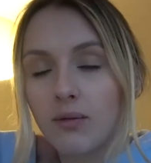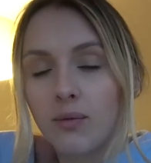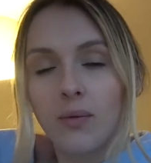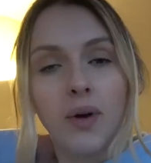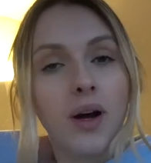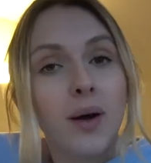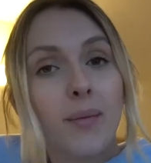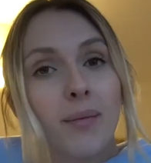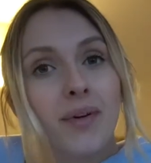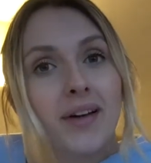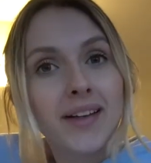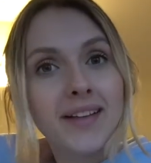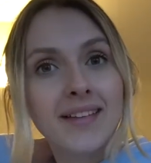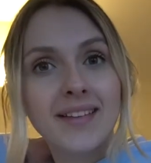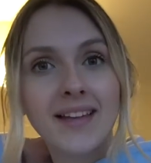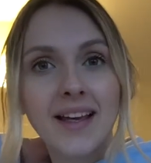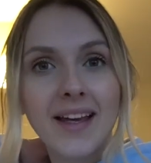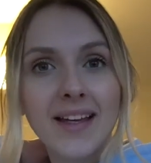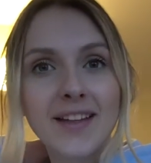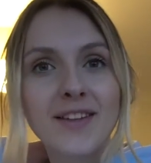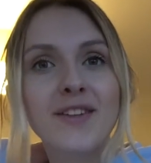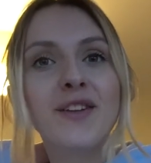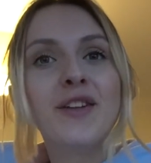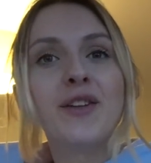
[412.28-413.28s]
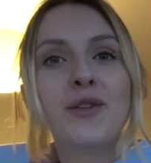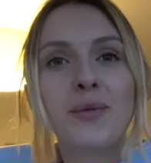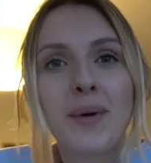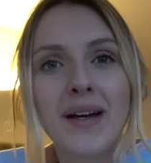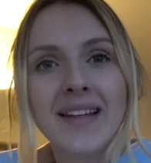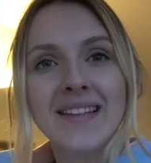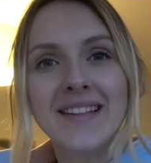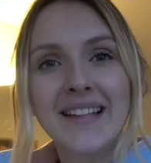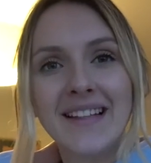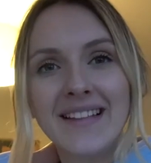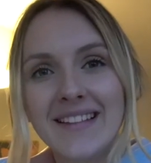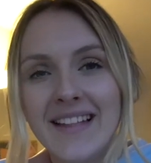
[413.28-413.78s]
It's
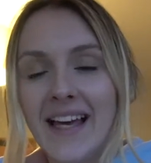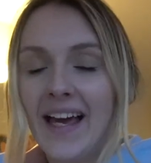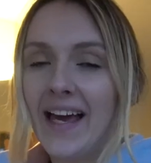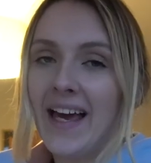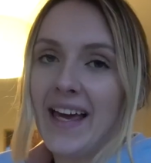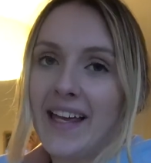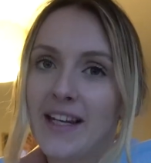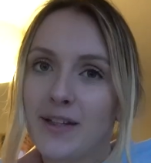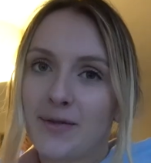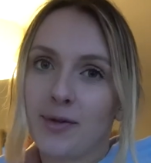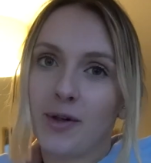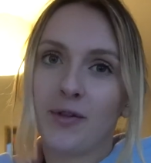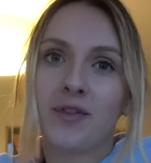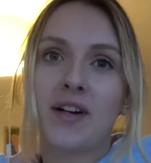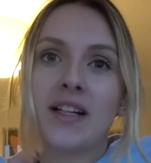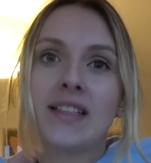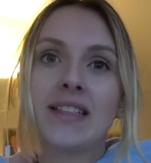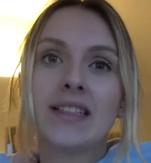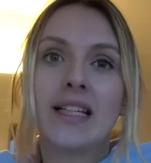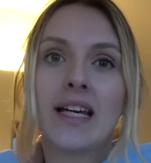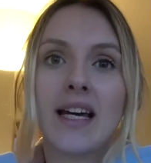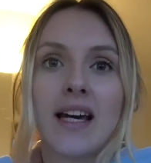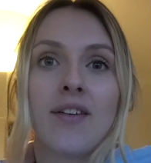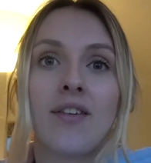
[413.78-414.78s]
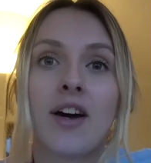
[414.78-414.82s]
Wednesday today and it's my rest day.